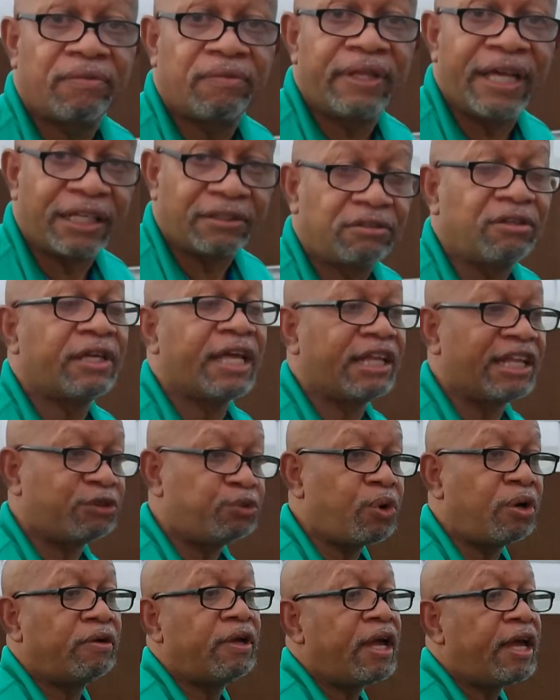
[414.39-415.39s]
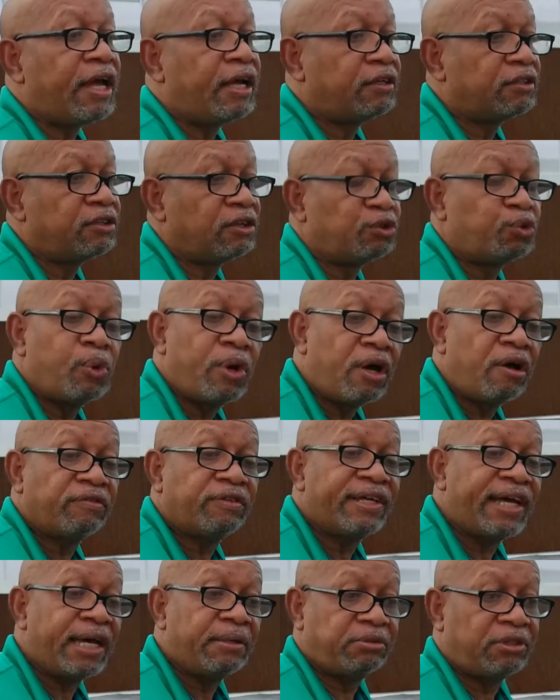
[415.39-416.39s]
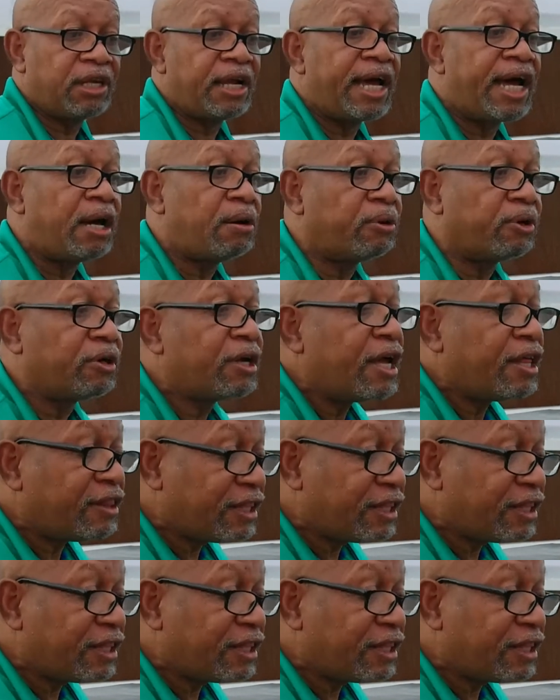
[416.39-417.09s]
Yes. Okay. That's 12. So 12 times an hour,